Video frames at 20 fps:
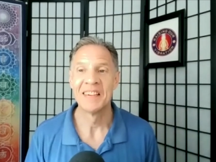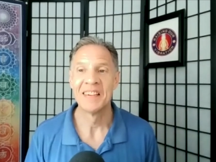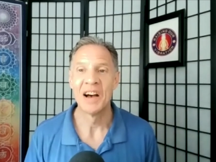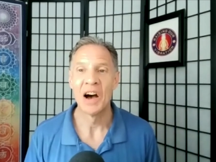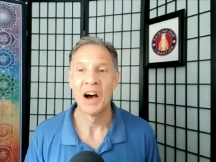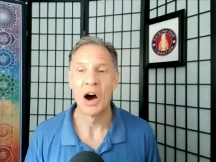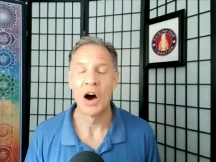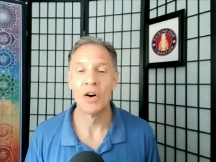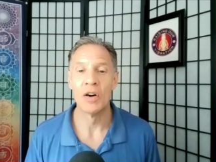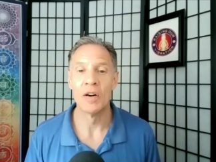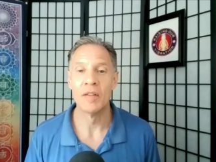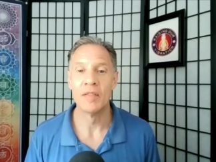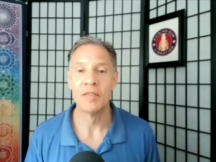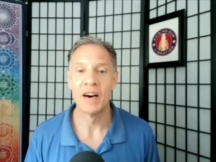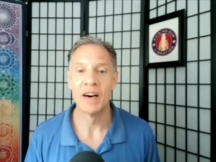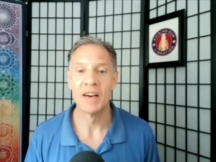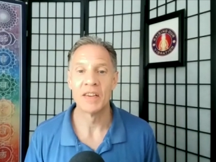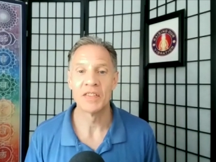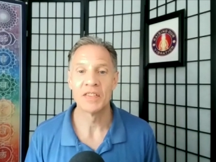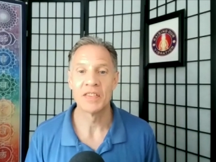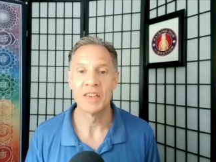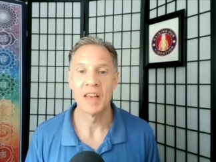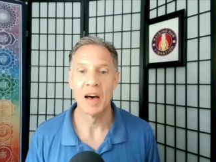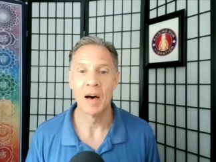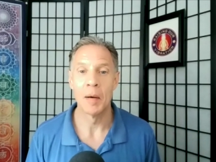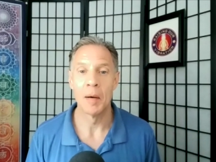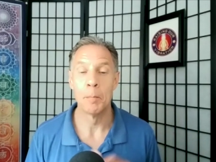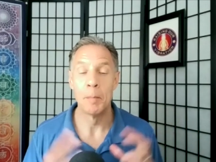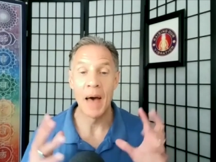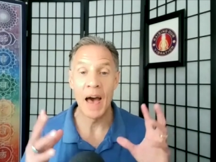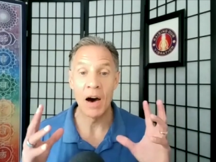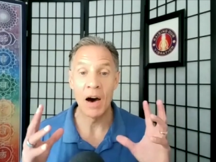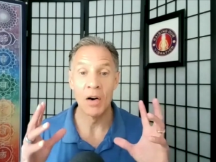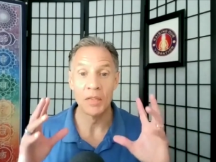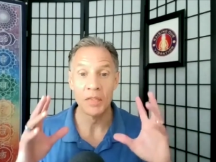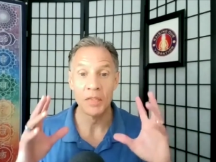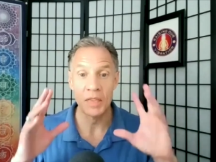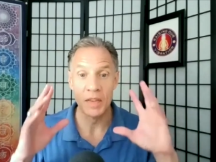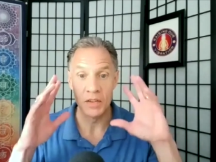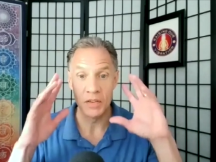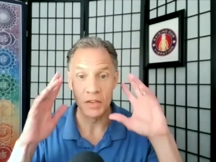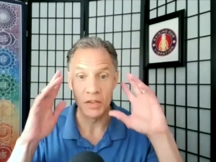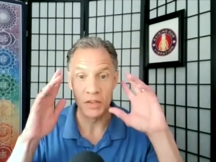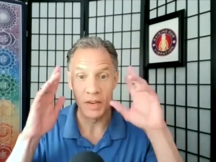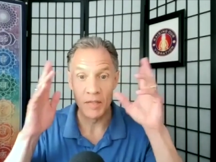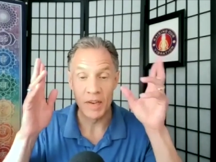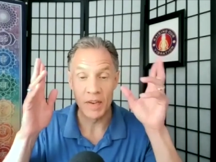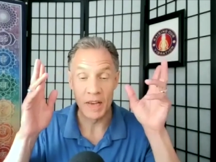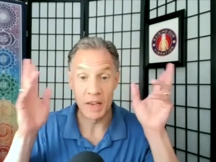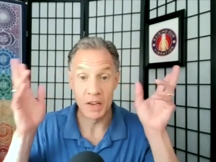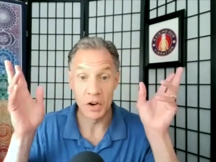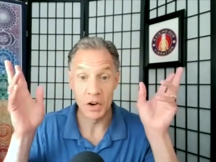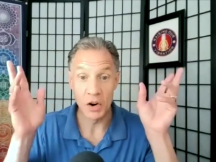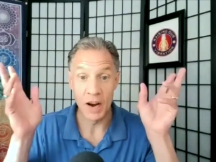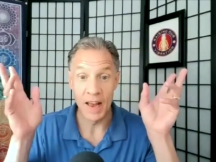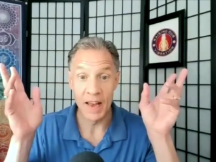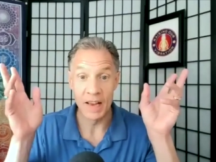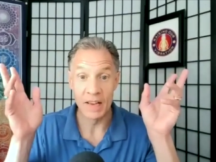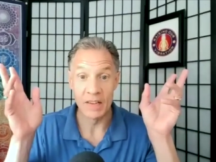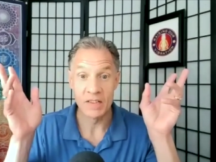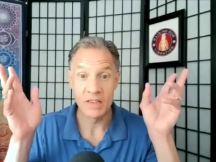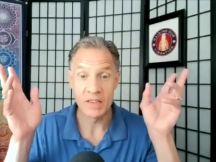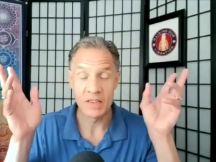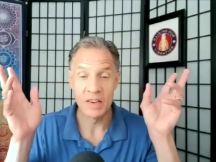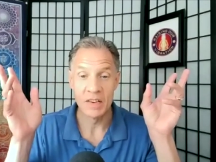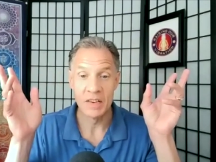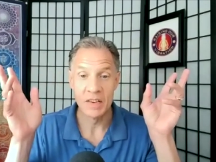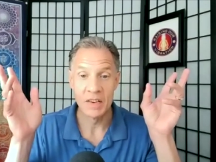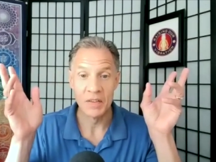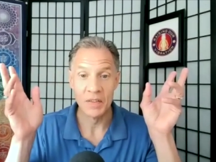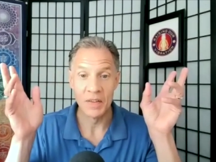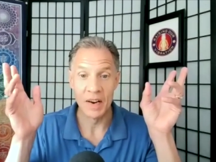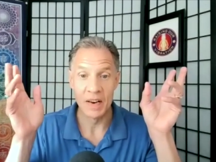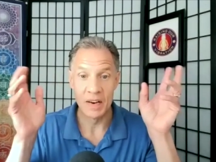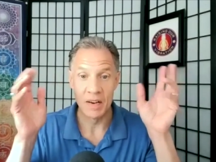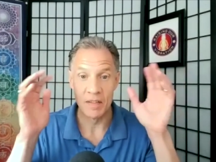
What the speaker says: all of us about this living in our heads, right?